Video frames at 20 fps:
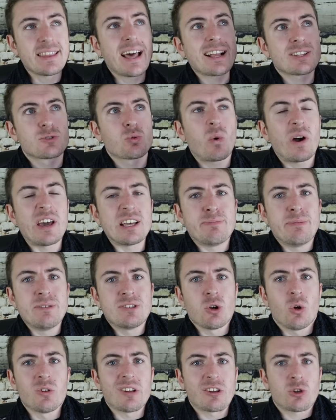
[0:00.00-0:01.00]
and that's why he's been
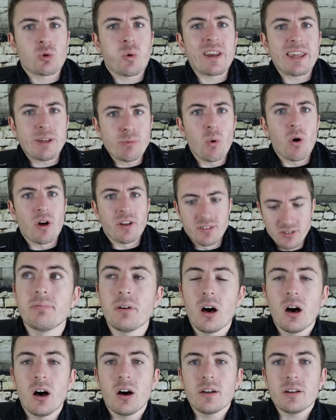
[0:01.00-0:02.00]
sold at 21.
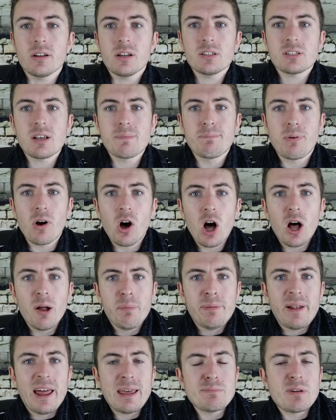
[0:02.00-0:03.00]
But he's a
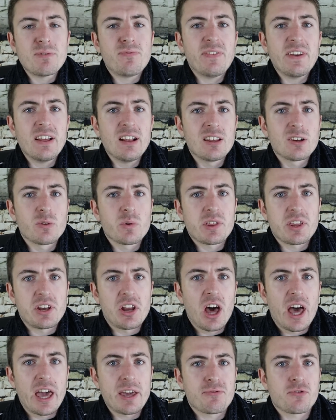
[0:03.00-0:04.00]
ball-playing midfielder with an
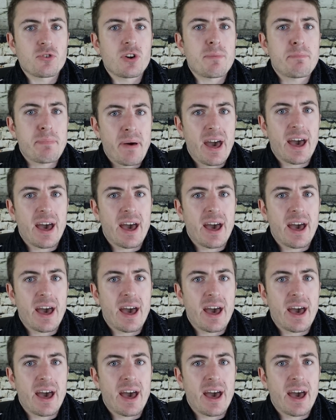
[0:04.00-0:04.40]
eye for a